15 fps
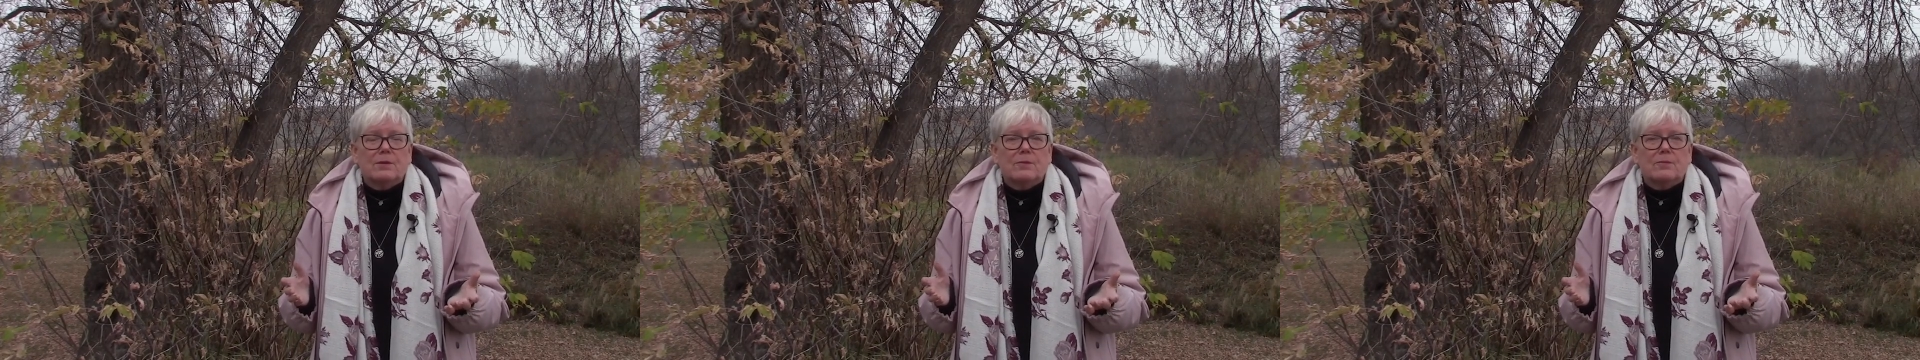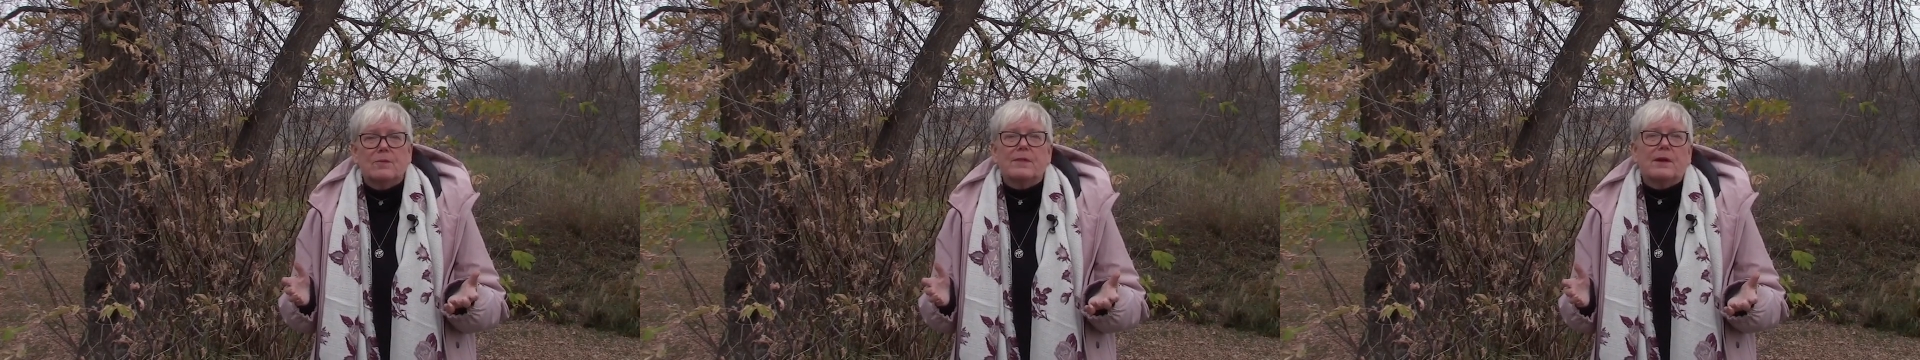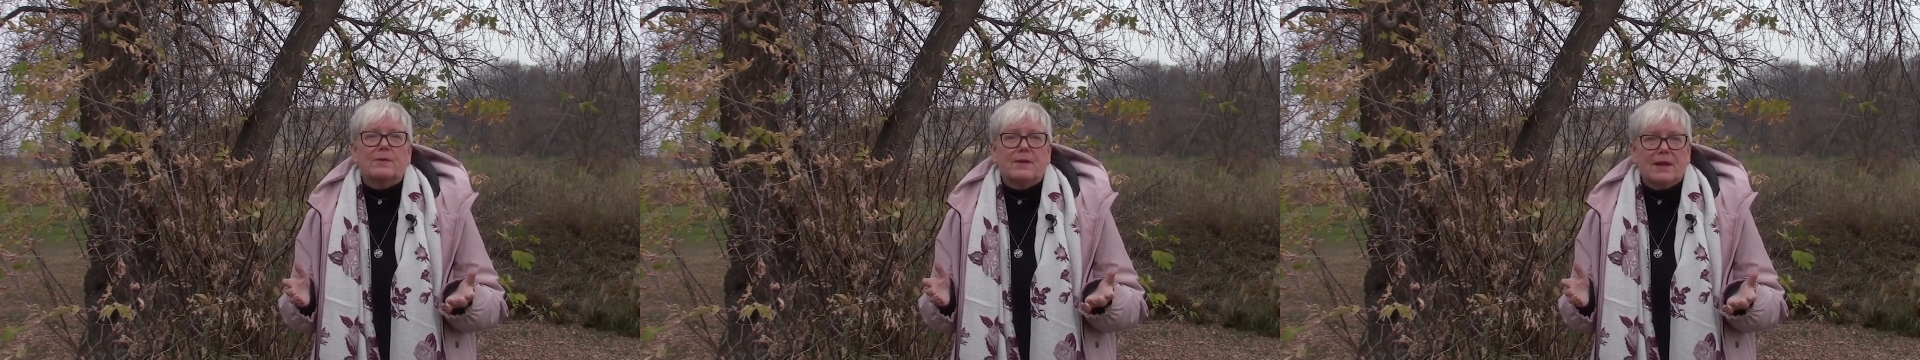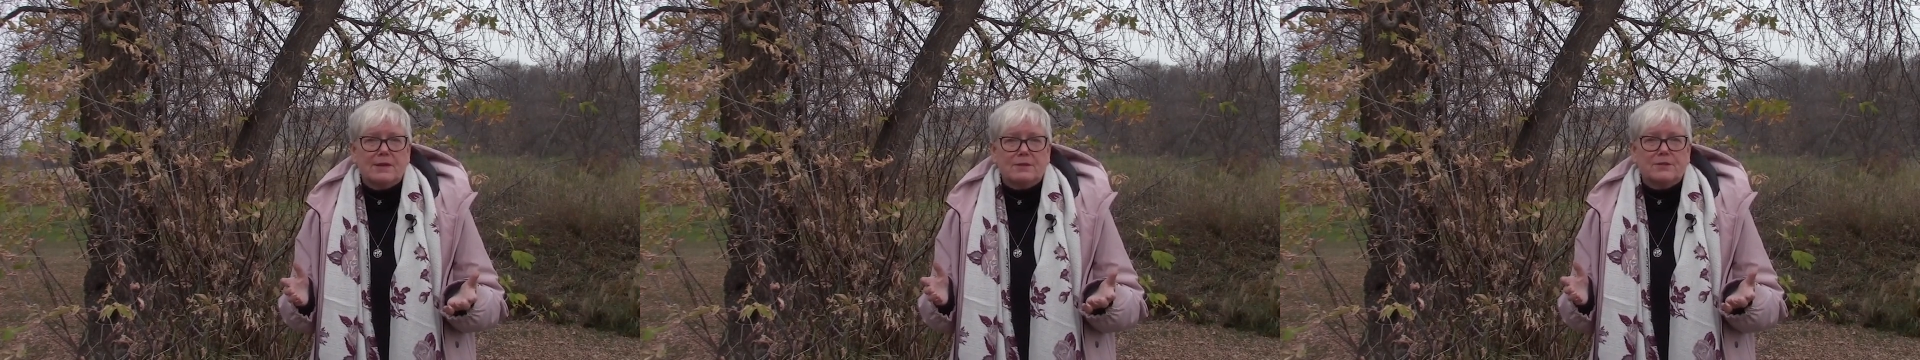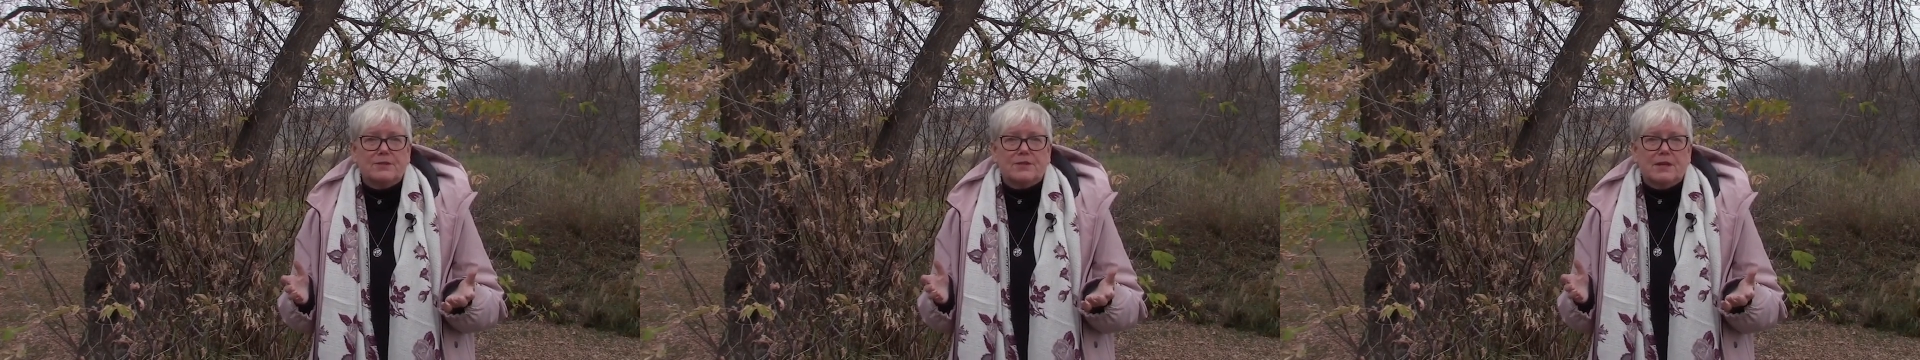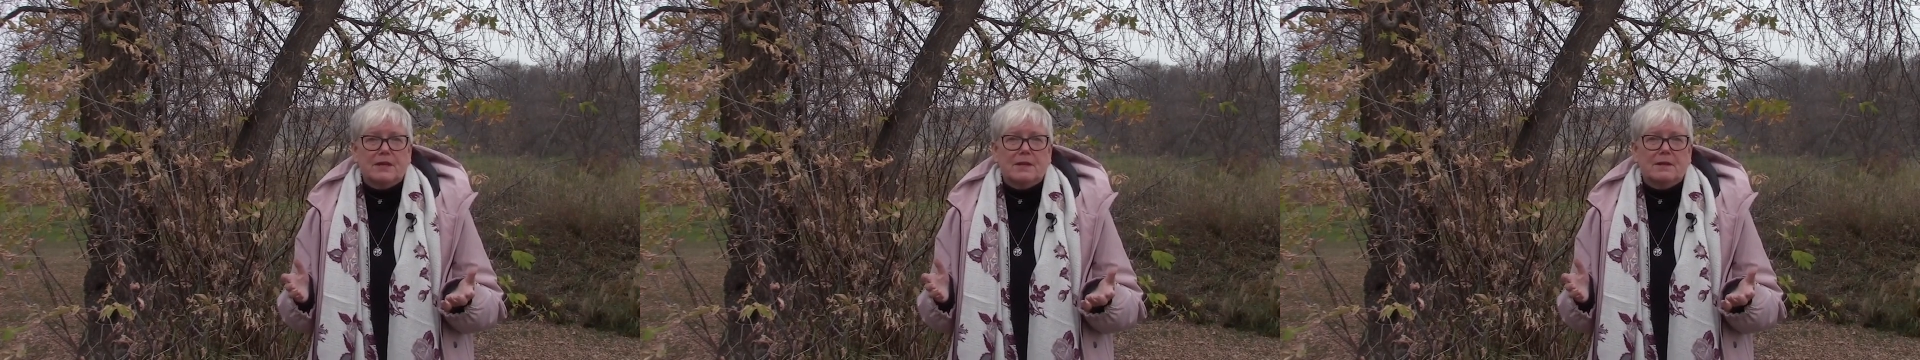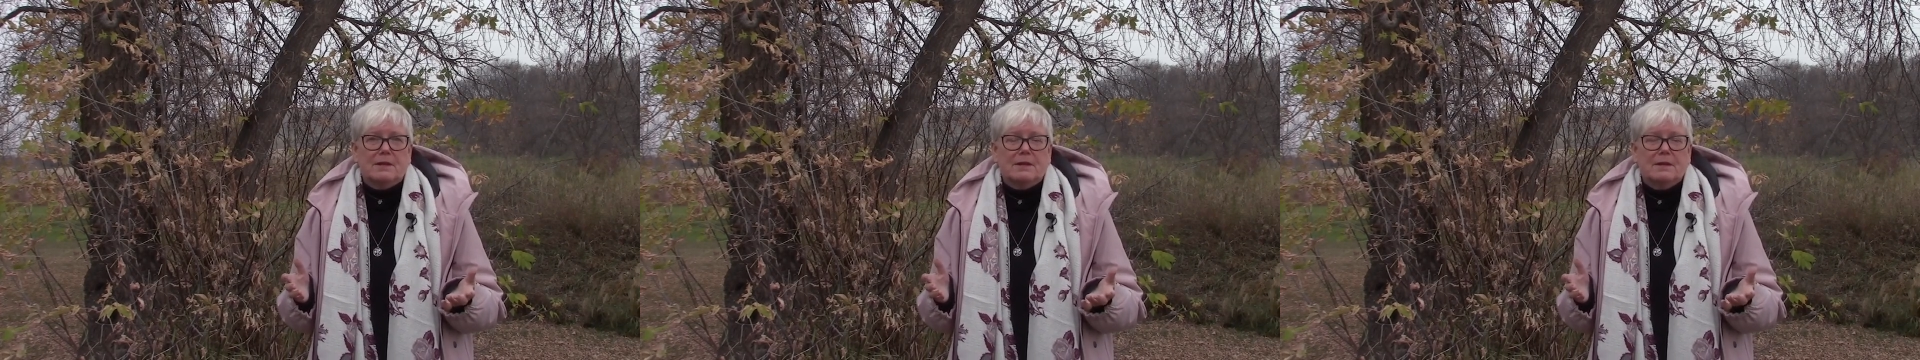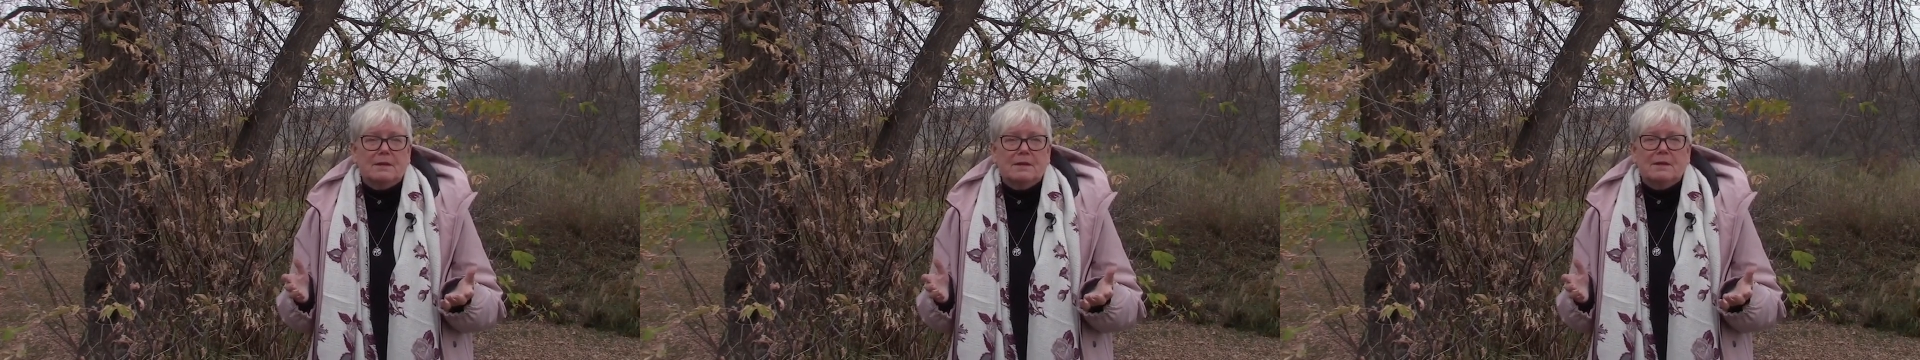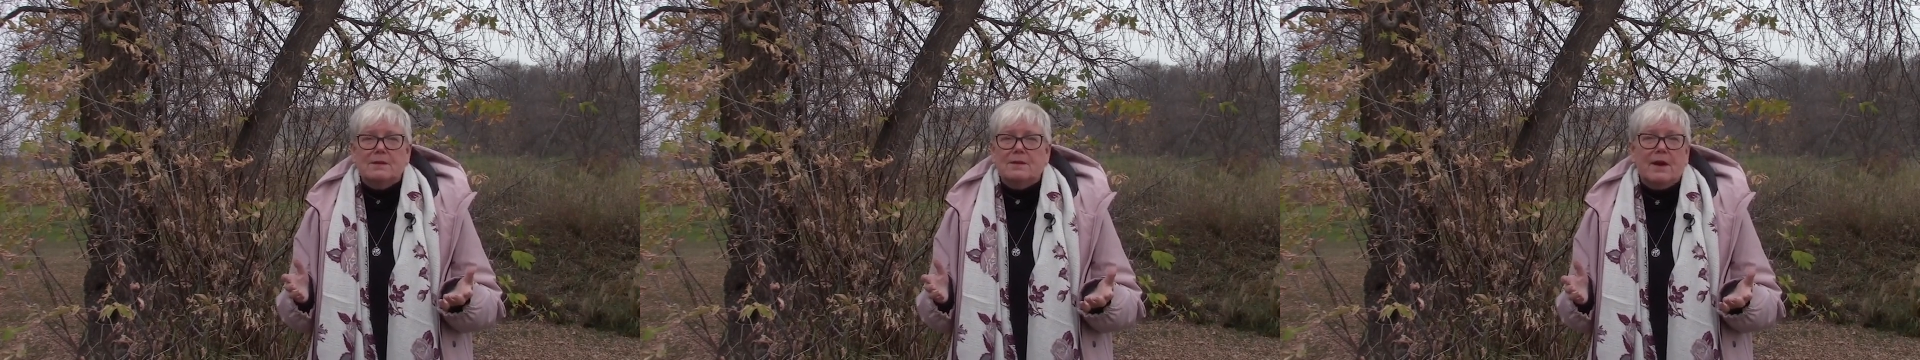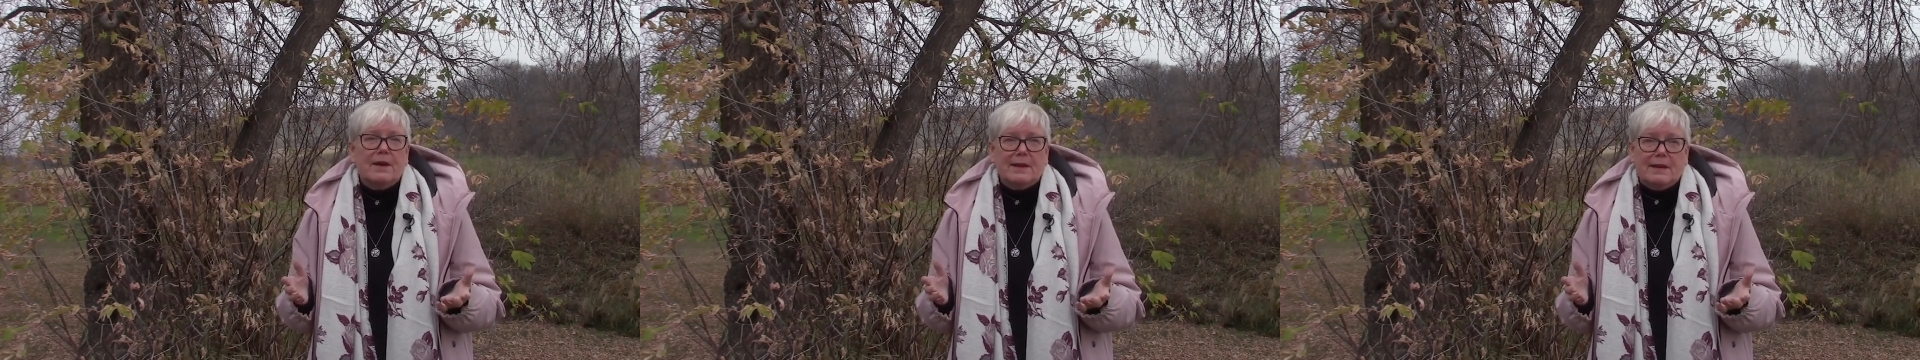without energy,
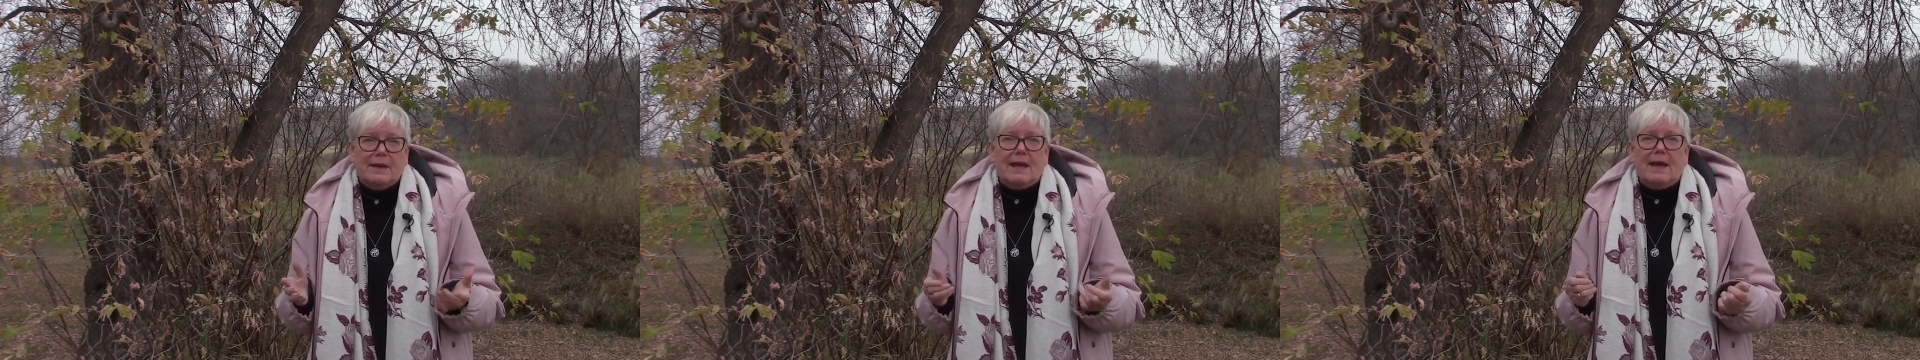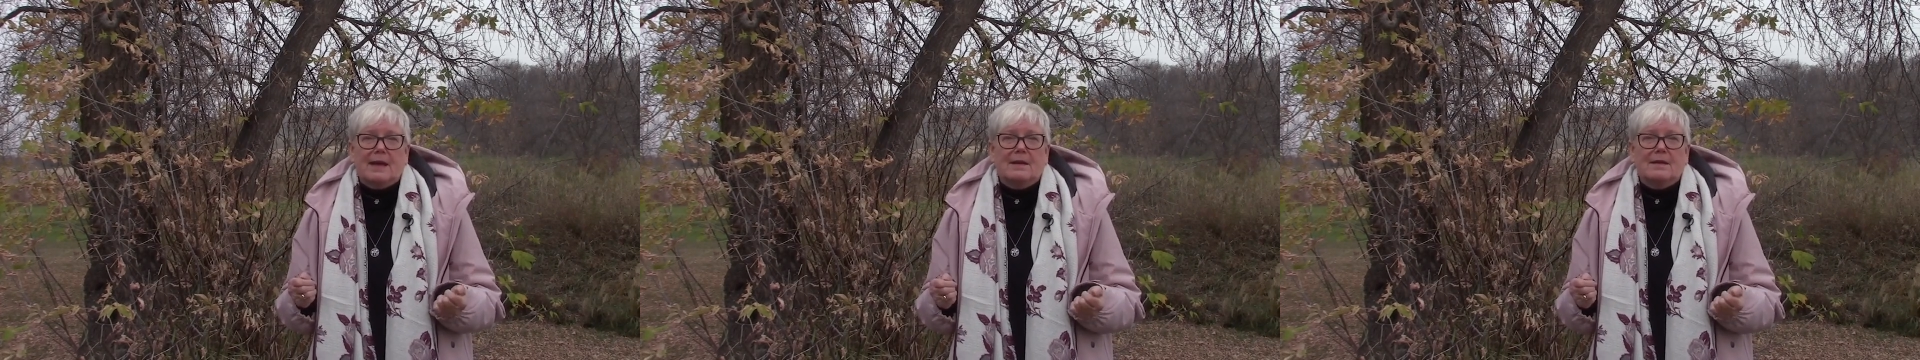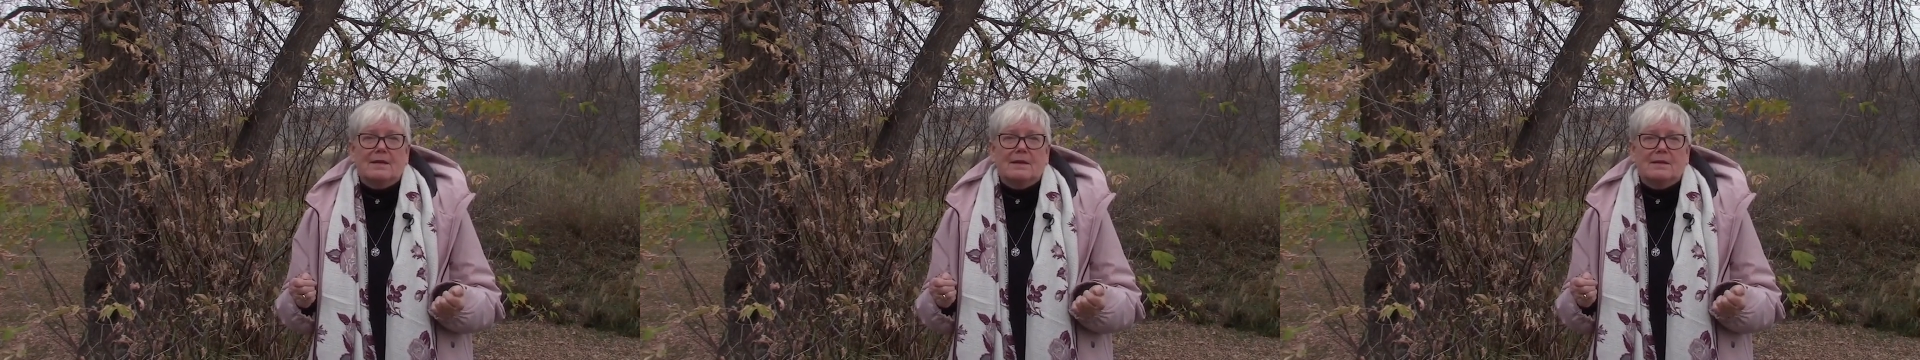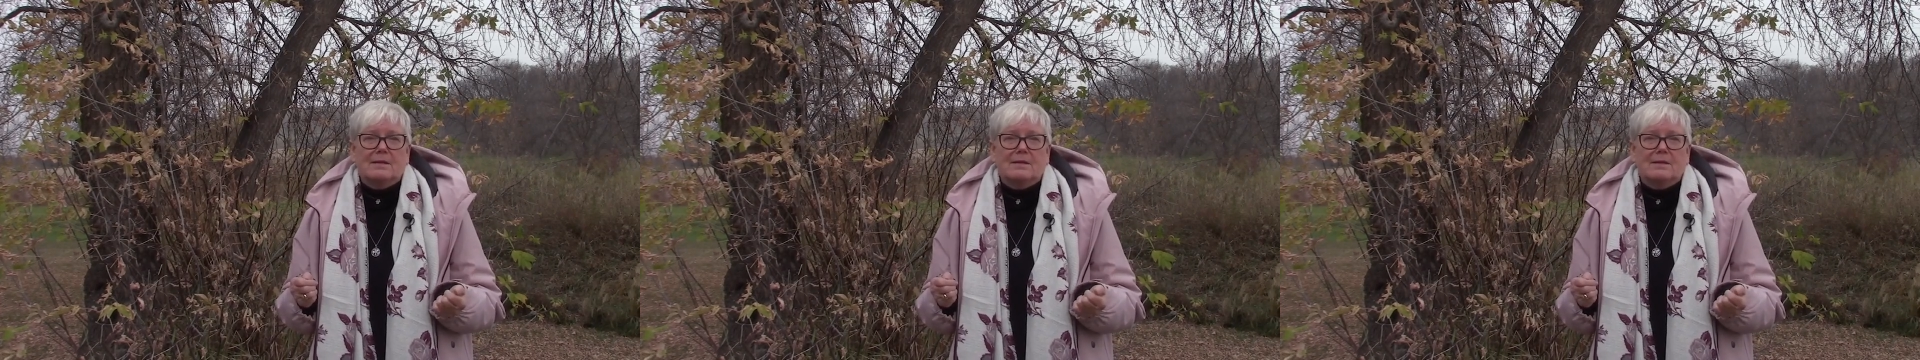not in Canada.